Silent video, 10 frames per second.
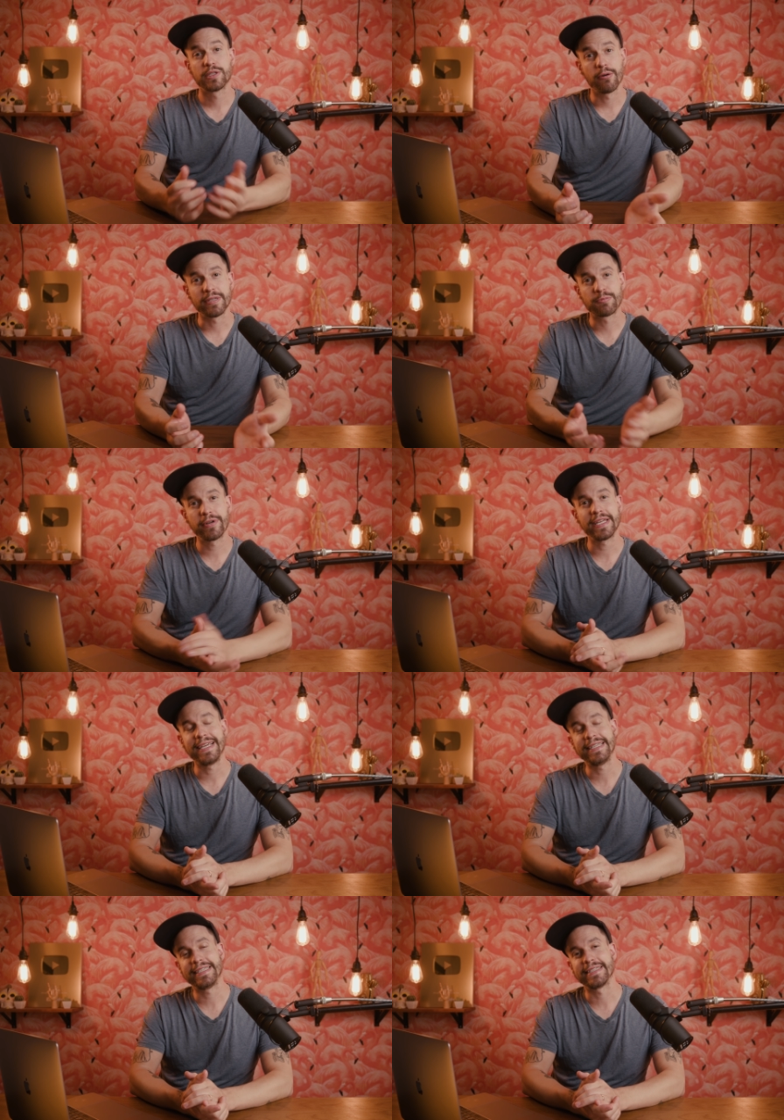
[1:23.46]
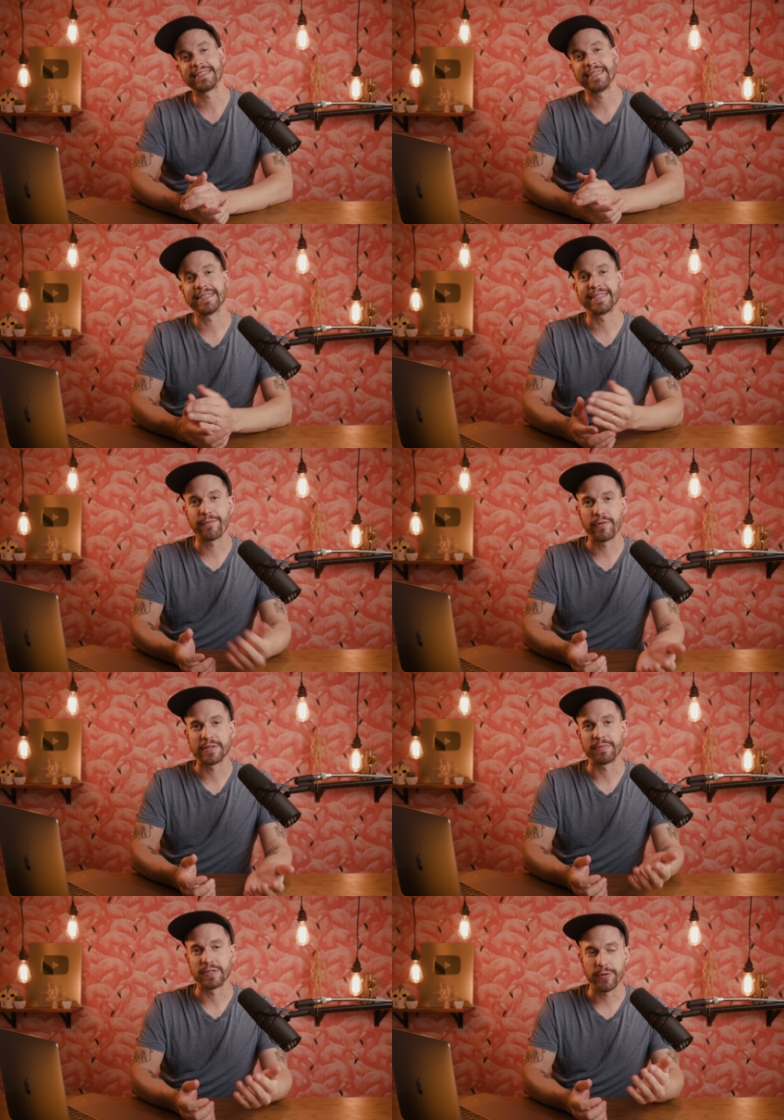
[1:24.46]
so it's pretty easy to see the
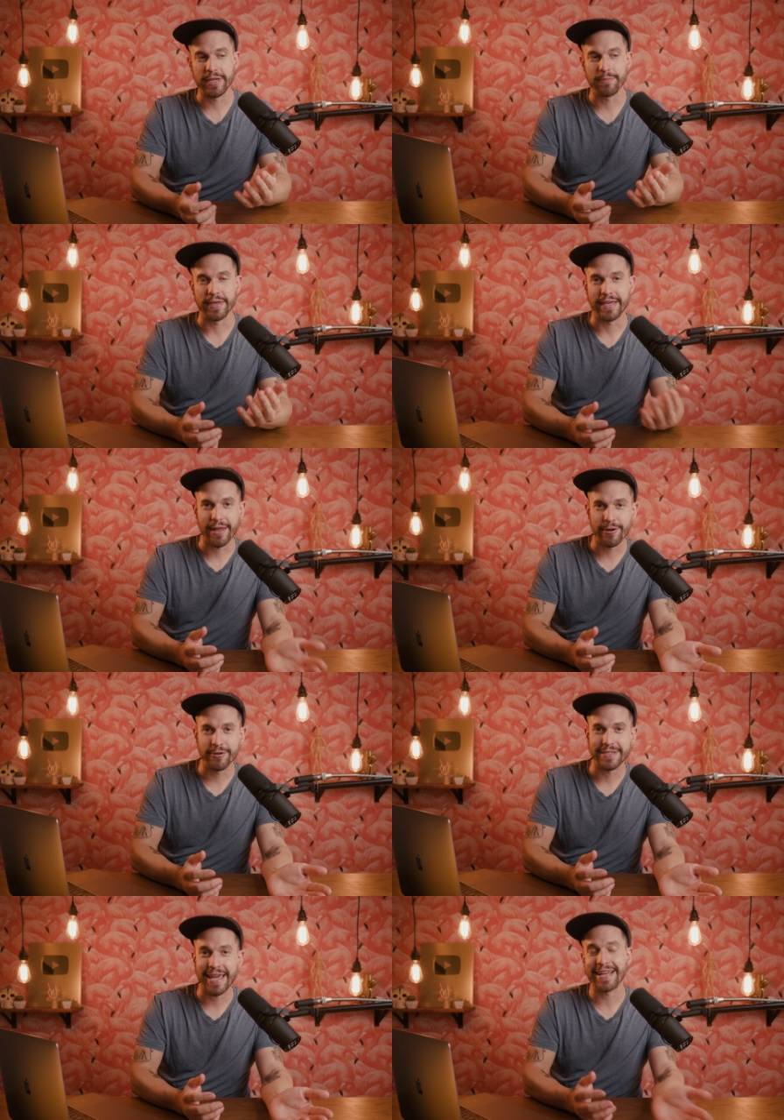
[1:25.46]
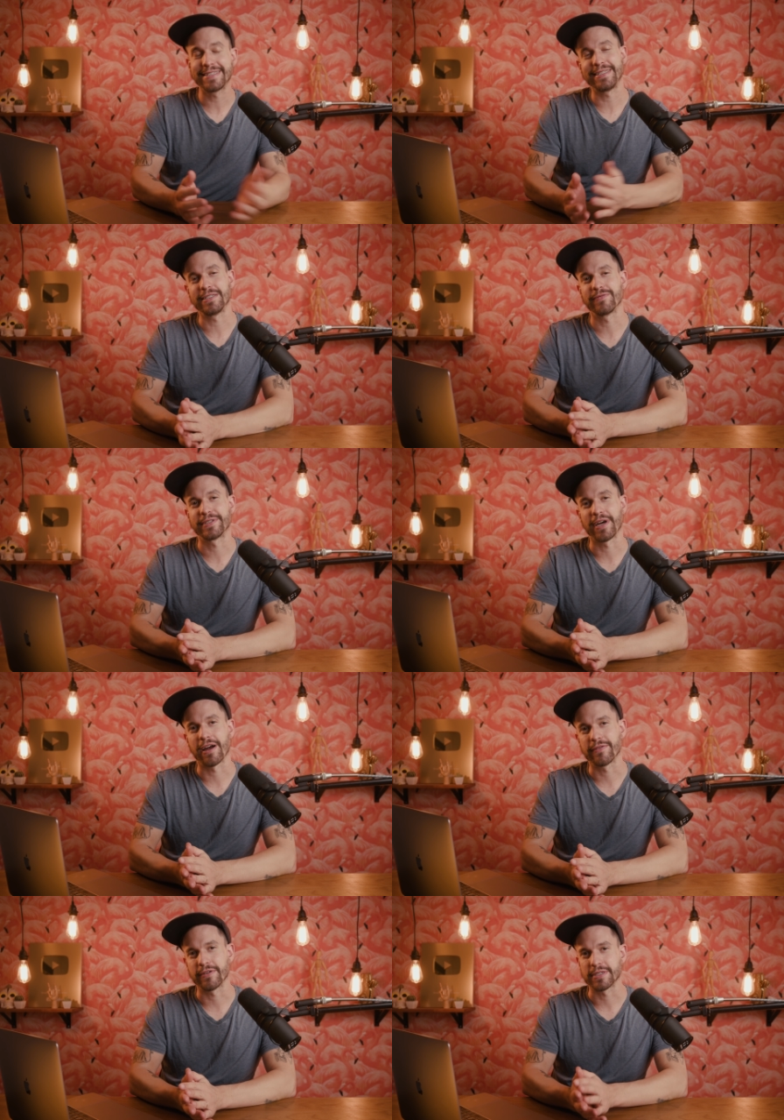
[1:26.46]
difference between beginners and seasoned
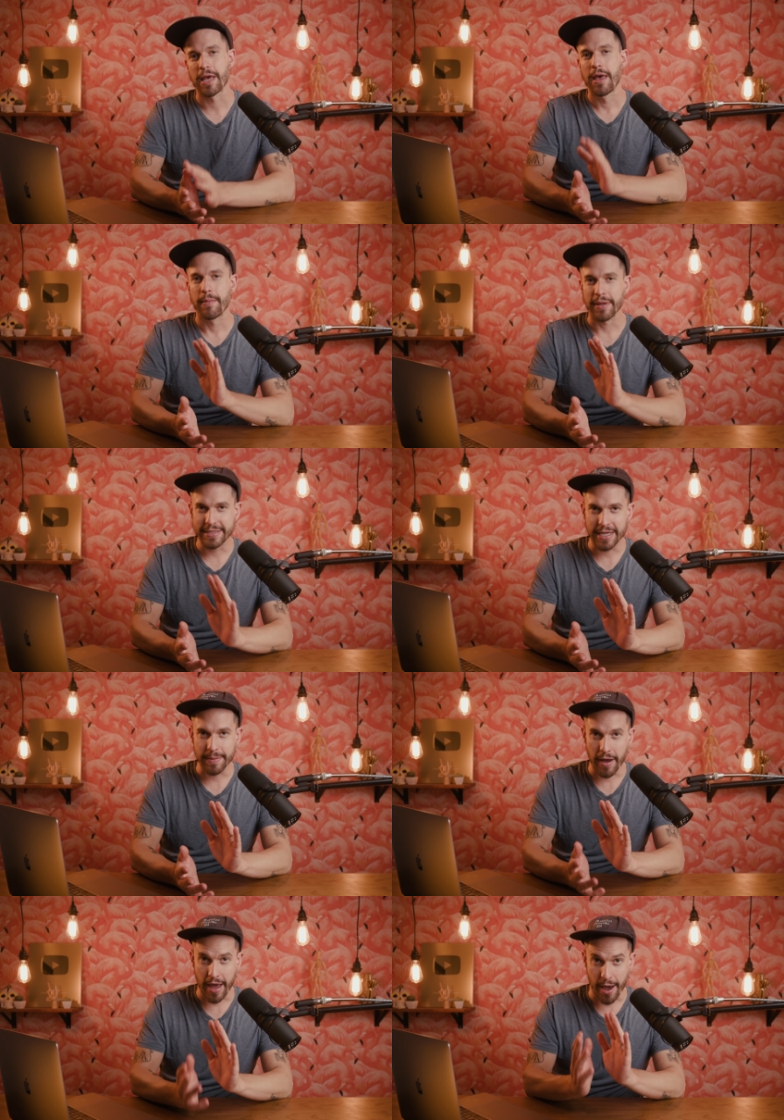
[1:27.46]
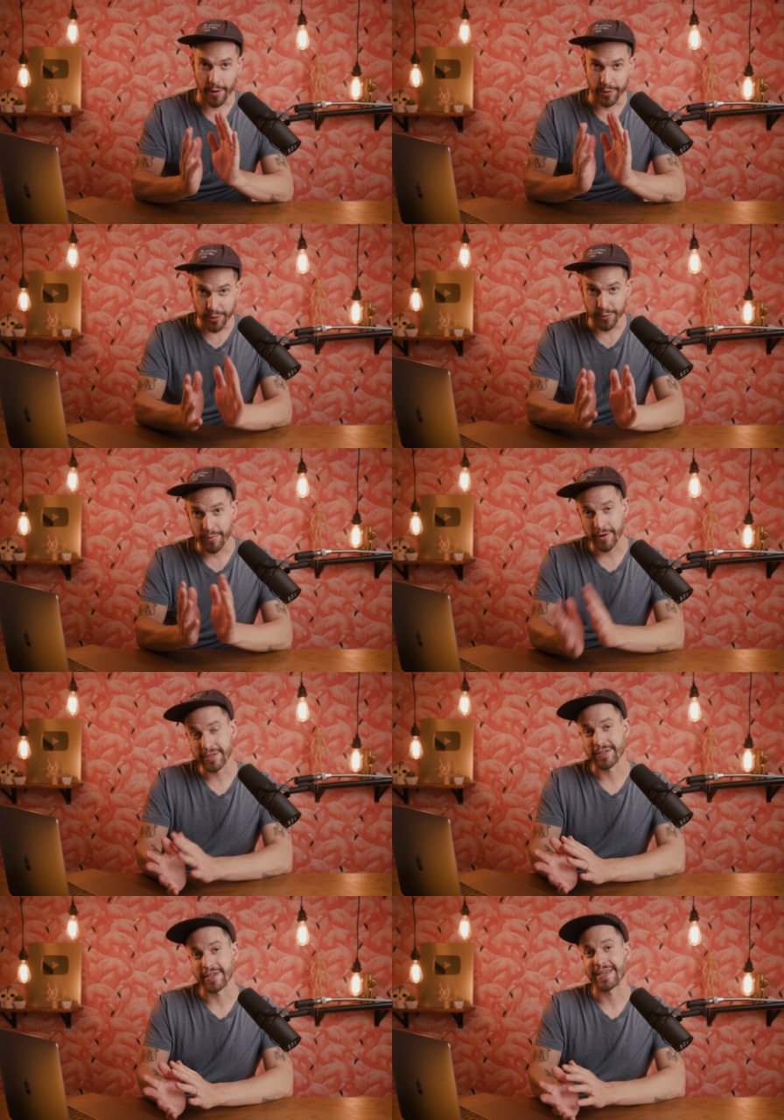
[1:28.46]
photographers. But let's talk about how you
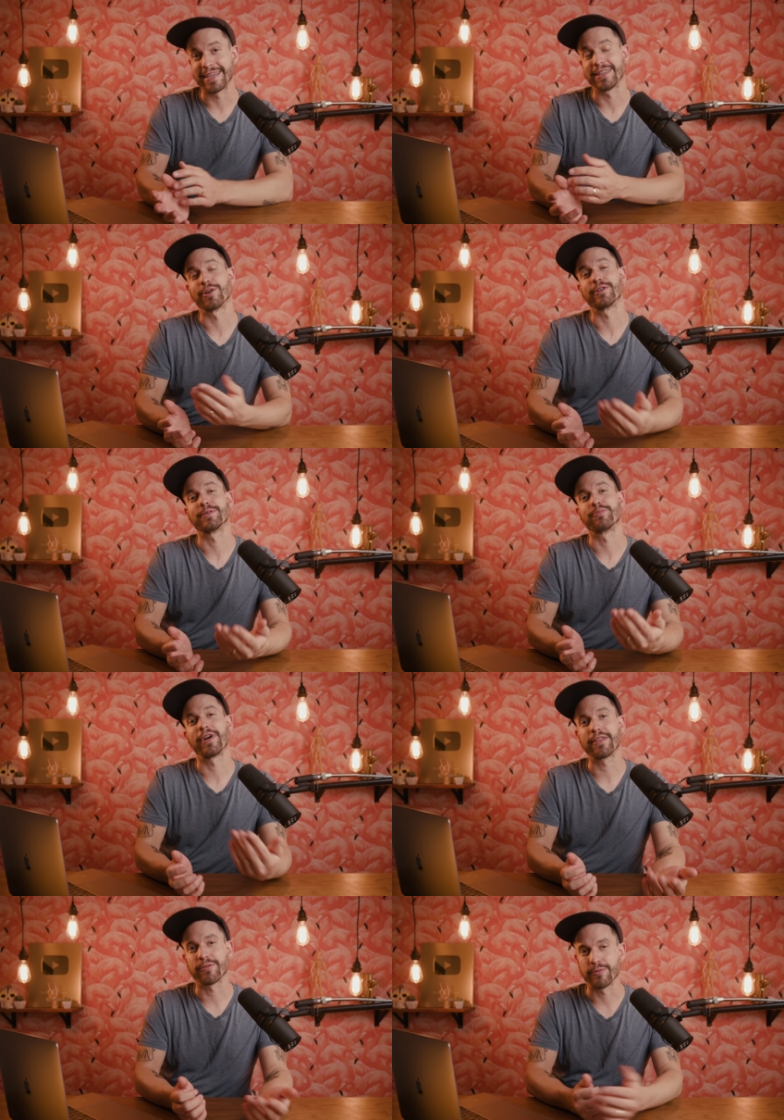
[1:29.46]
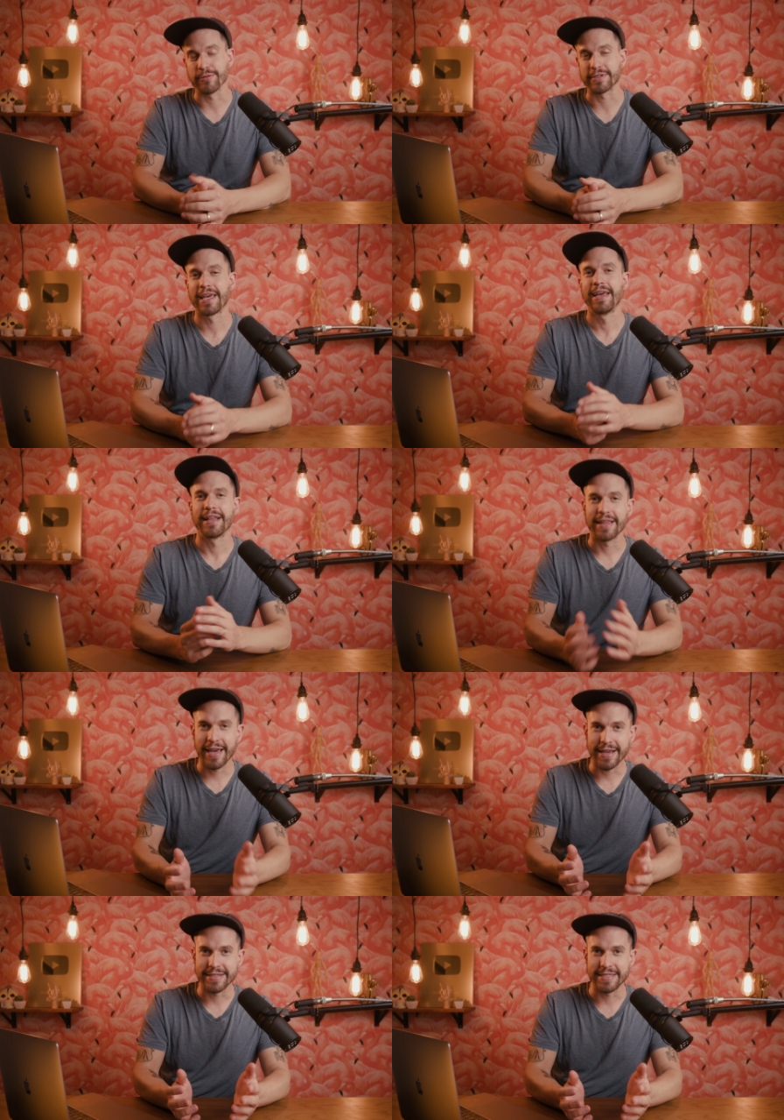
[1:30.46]
personally can learn to break the rules
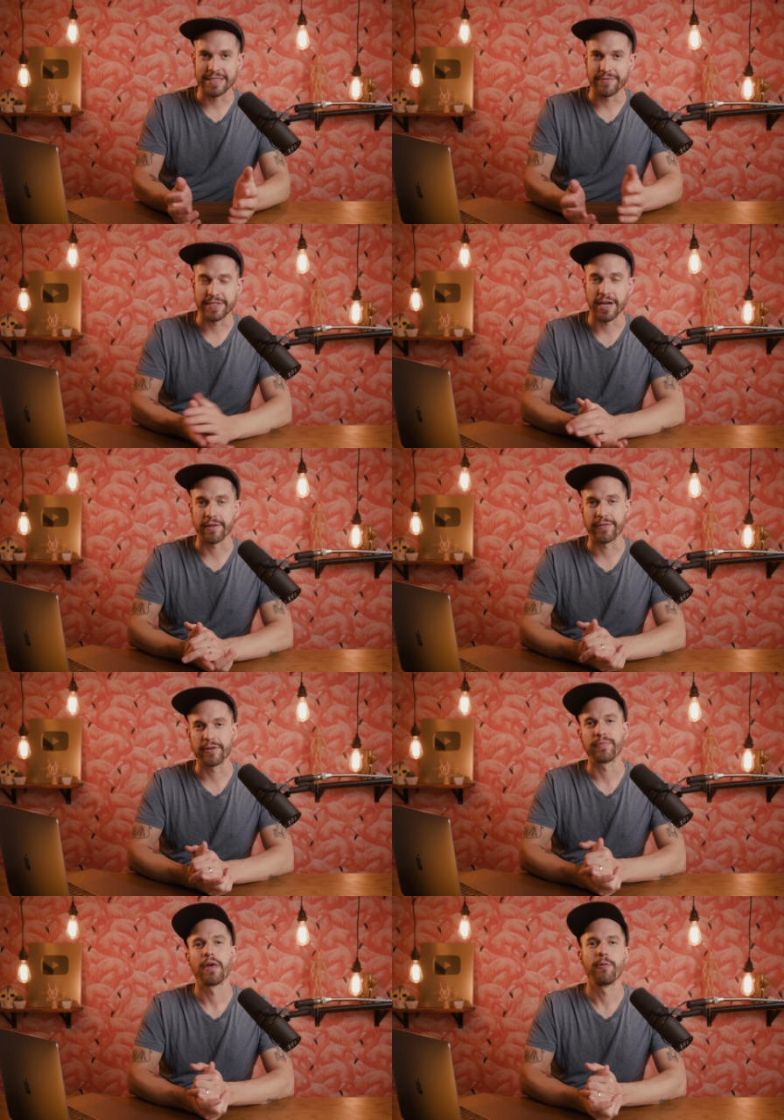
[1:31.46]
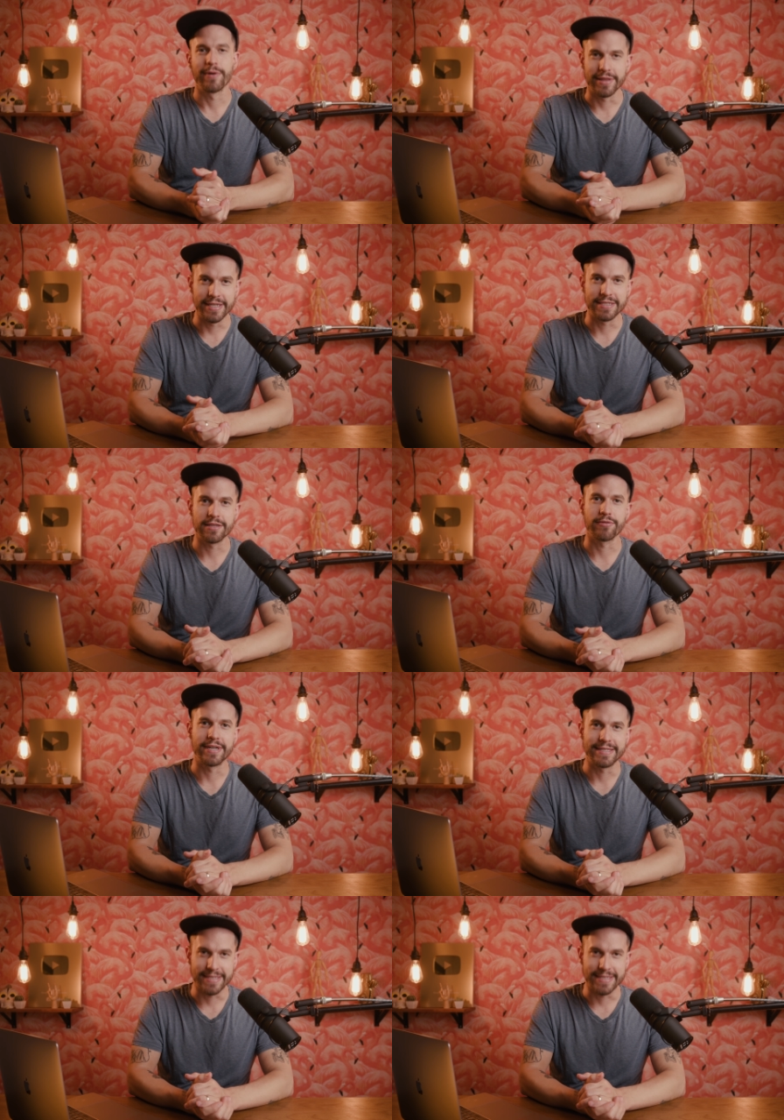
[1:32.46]
like a seasoned photographer with these three